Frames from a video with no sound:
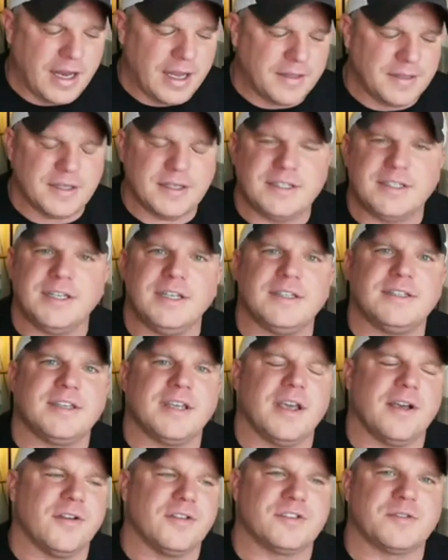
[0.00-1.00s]
And the
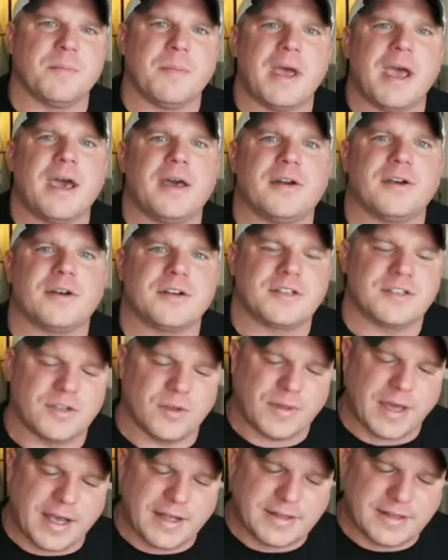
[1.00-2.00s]
details matter.
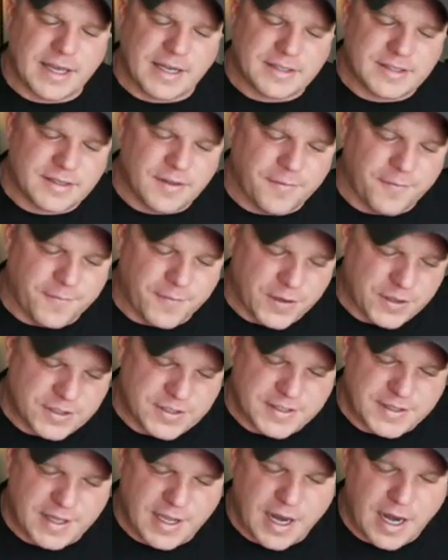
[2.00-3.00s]
So that's the
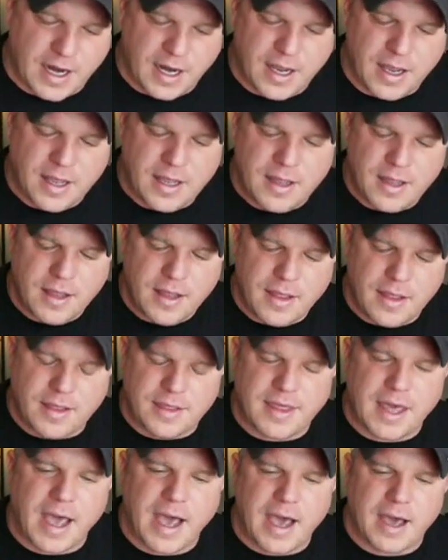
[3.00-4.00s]
first thing
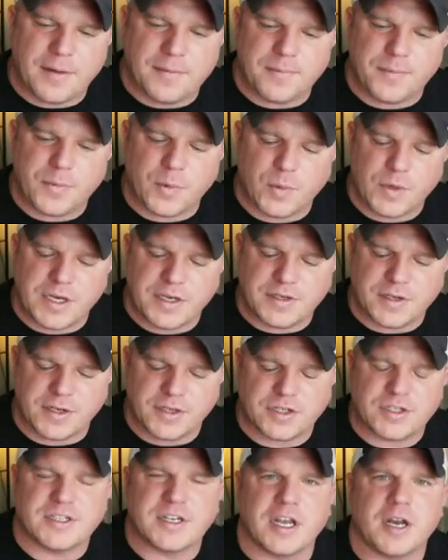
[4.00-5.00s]
that we need to
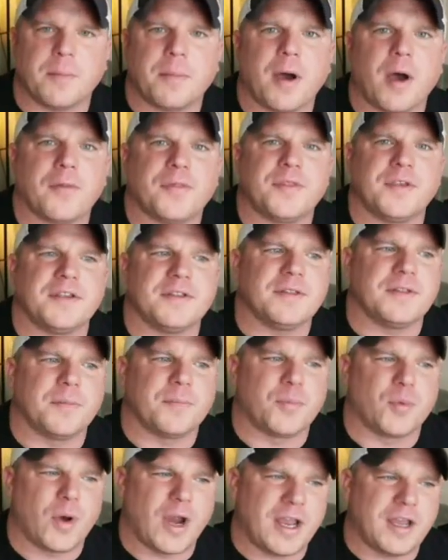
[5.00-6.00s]
understand about the
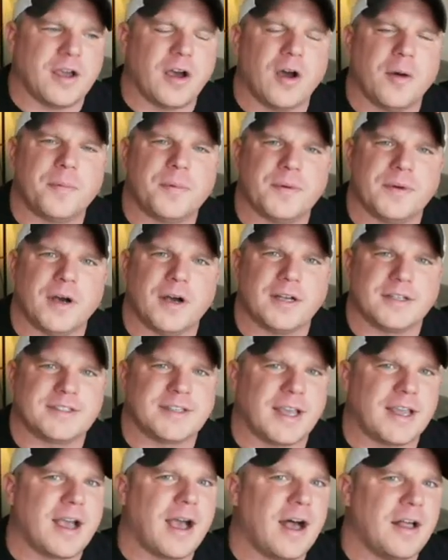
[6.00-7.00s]
breakup
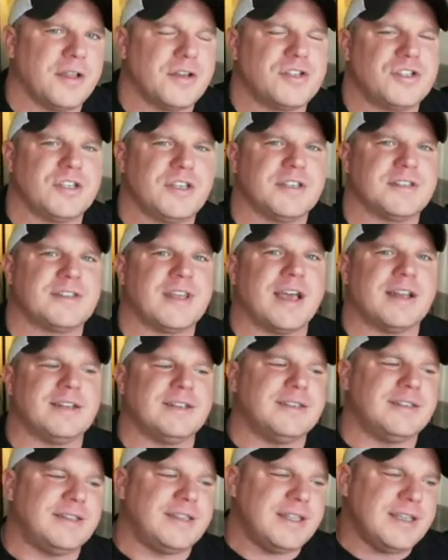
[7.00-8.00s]
psychology, is that
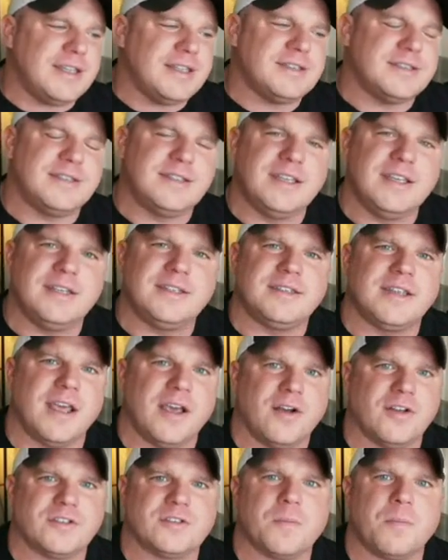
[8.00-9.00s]
these
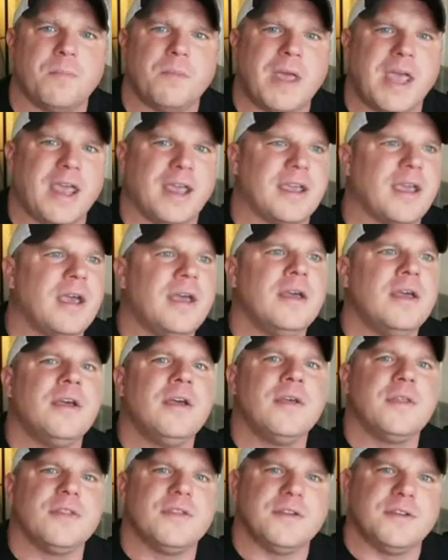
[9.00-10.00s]
details make
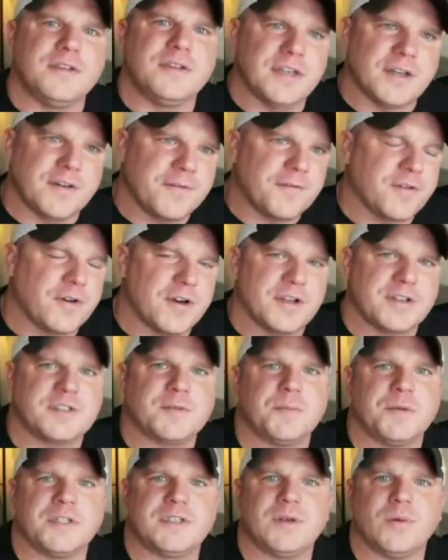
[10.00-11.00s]
the difference
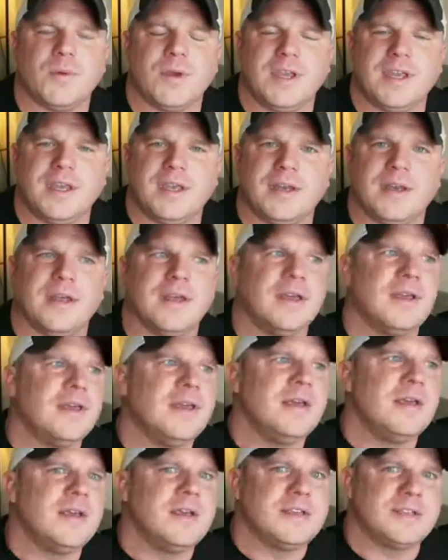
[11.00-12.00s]
between
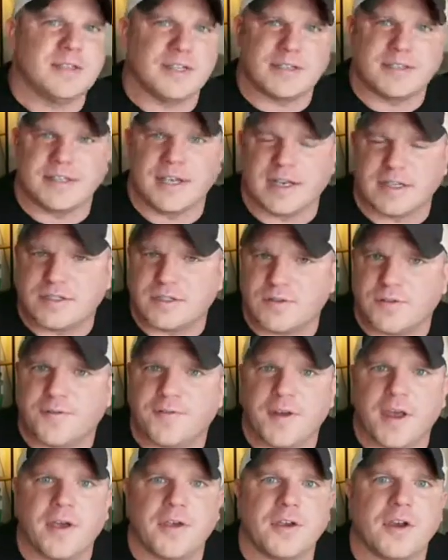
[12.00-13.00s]
success or
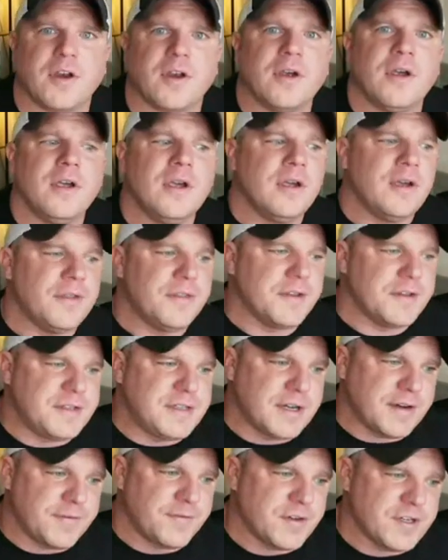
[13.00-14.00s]
failure. The
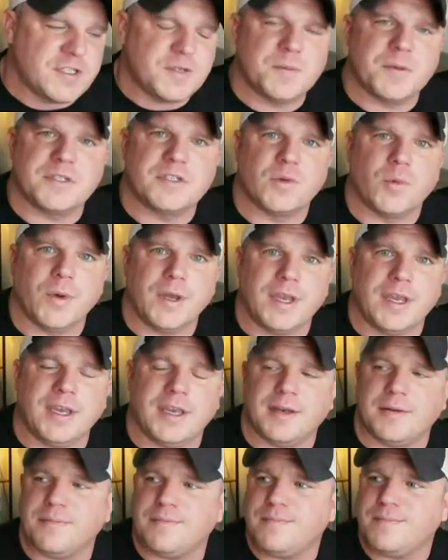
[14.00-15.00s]
difference
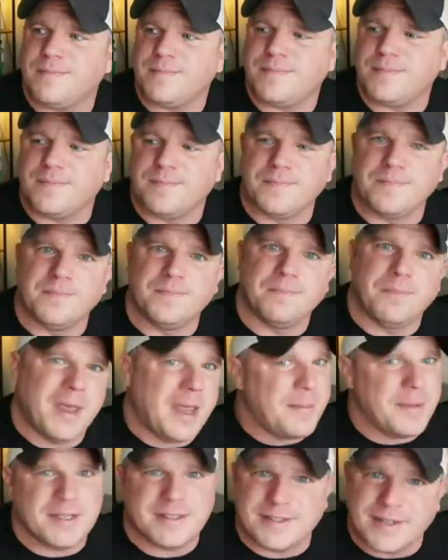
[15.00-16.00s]
between
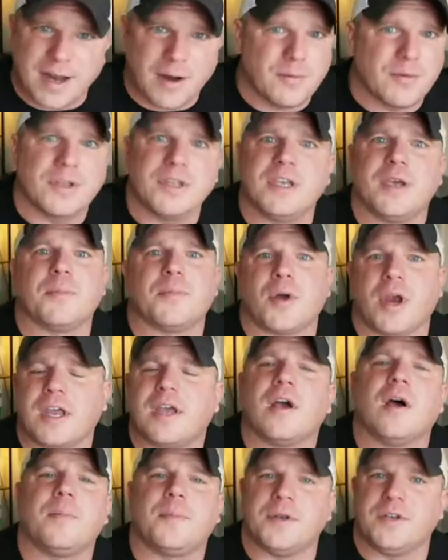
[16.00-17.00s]
maybe it's not really a
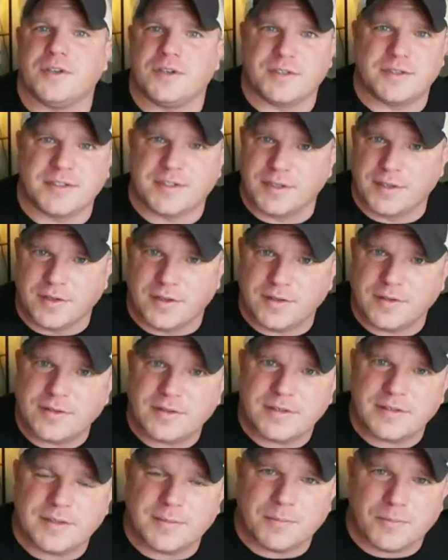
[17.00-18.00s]
breakup and you still
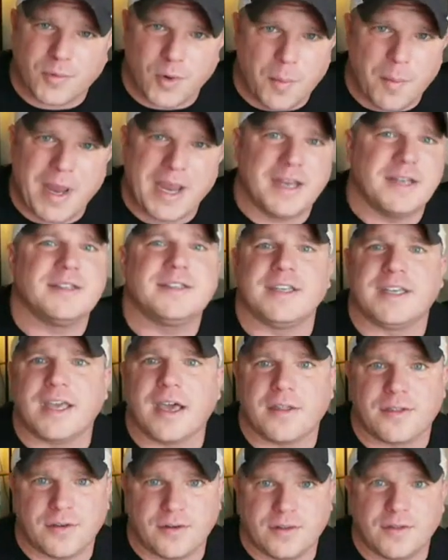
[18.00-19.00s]
remain
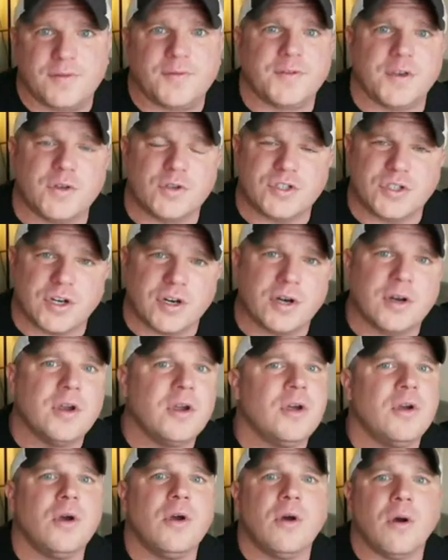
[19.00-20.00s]
together in the future,
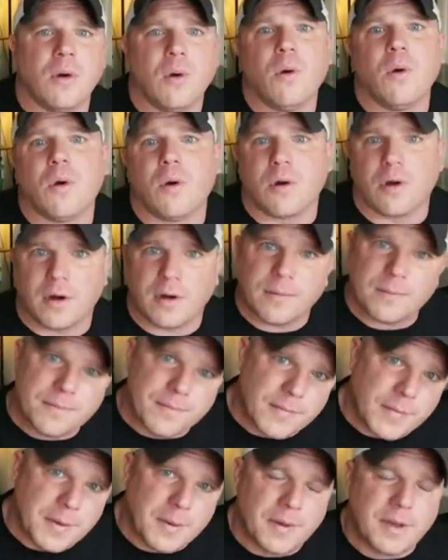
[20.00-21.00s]
or
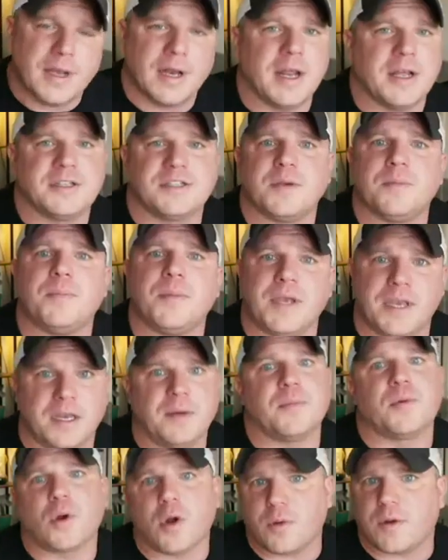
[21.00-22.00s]
it ends up
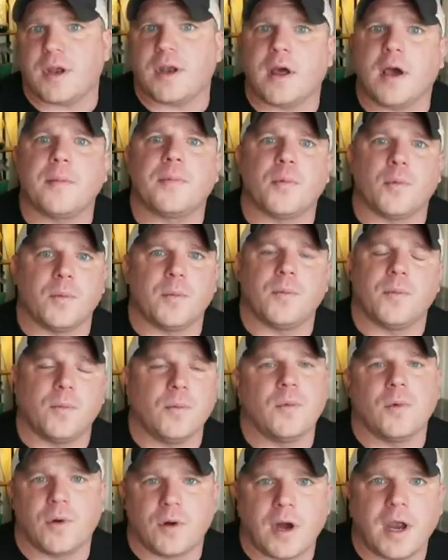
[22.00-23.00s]
being broken up,
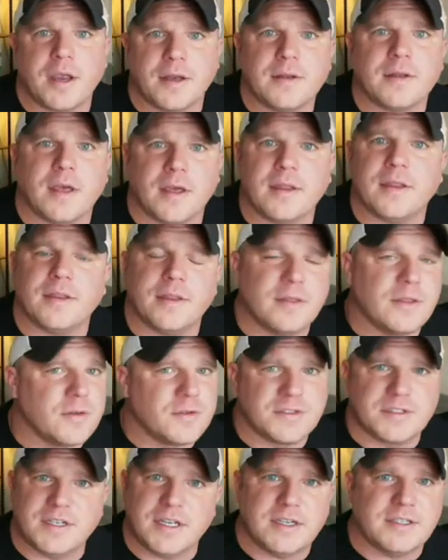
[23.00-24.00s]
right?
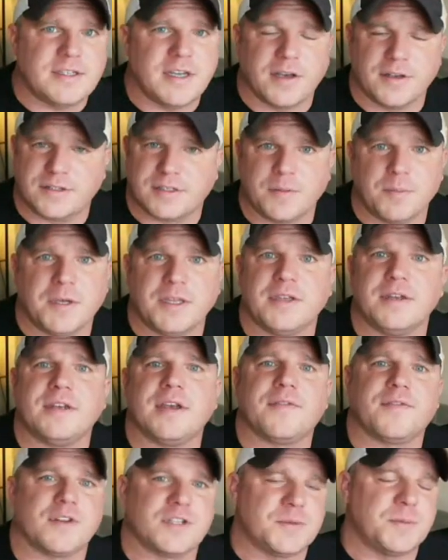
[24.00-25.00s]
Those details can be the
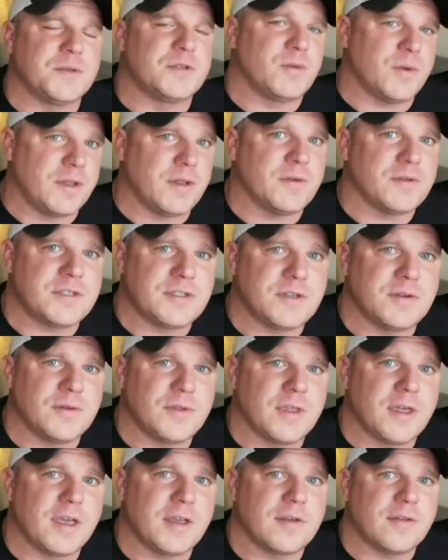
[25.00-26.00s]
difference between those two
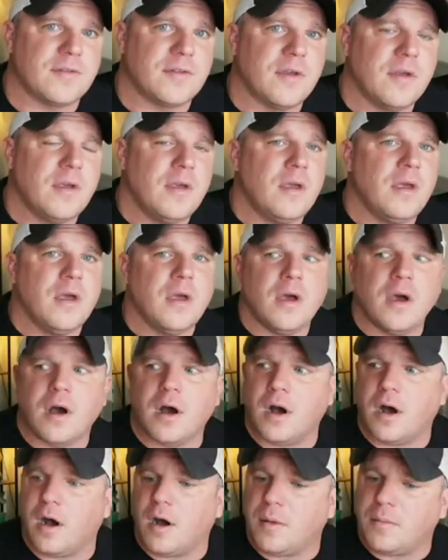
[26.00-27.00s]
things.
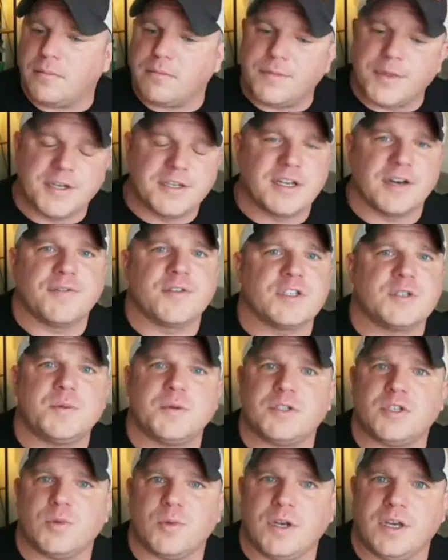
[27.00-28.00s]
The difference
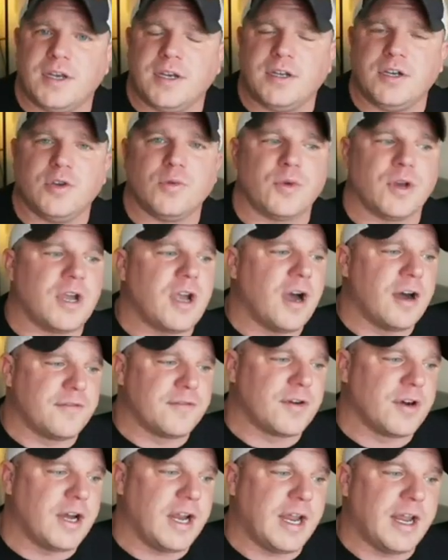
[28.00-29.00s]
between you
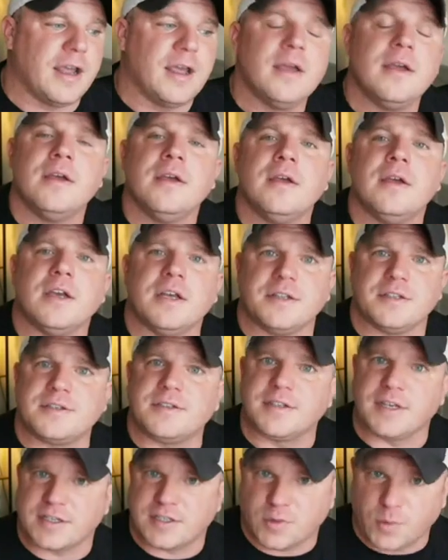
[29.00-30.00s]
recovering in
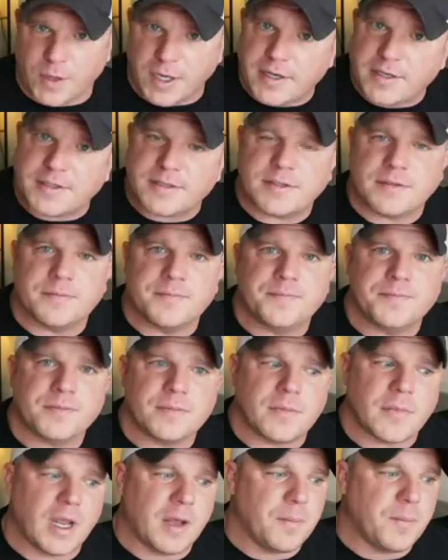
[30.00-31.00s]
6 weeks
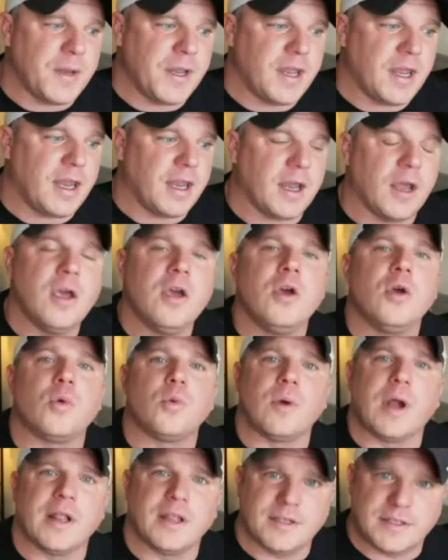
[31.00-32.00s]
and being
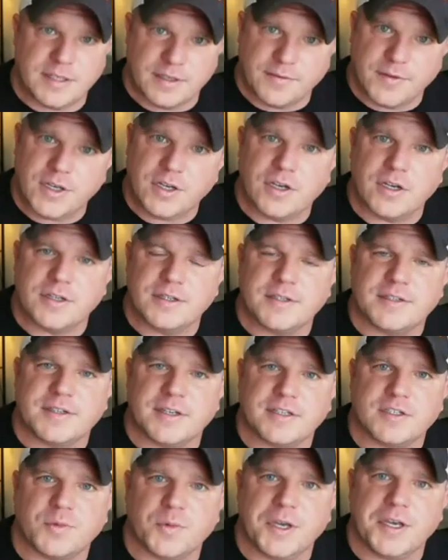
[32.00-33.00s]
relatively good in
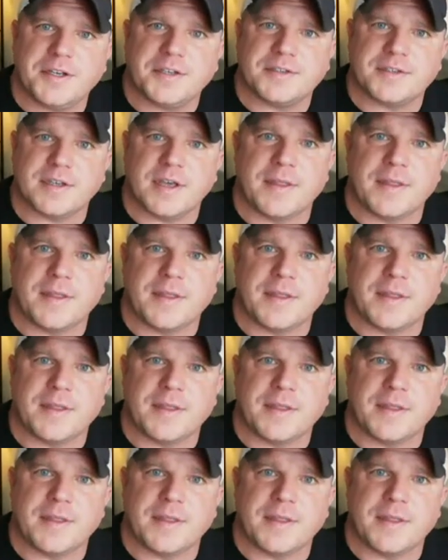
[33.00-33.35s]
6 weeks.